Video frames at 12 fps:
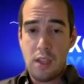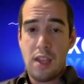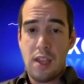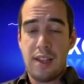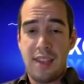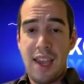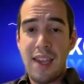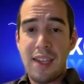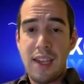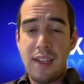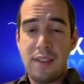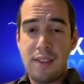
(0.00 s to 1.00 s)
and take
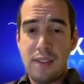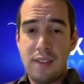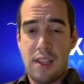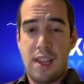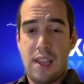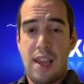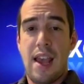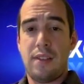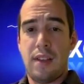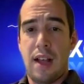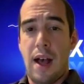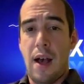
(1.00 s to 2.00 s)
it and
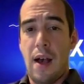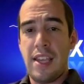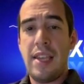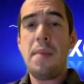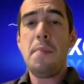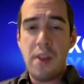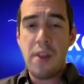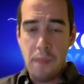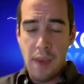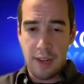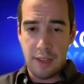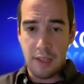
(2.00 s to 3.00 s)

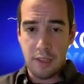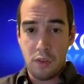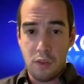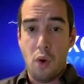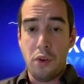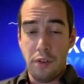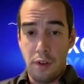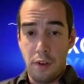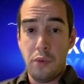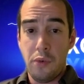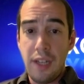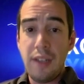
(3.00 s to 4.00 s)
implement it on
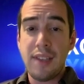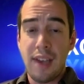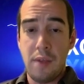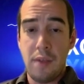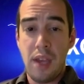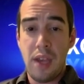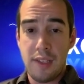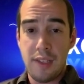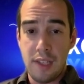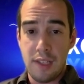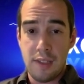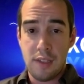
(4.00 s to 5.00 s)
real-time
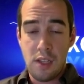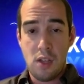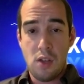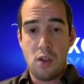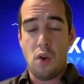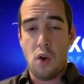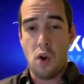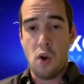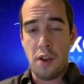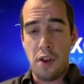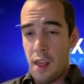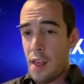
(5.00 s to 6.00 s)
basis on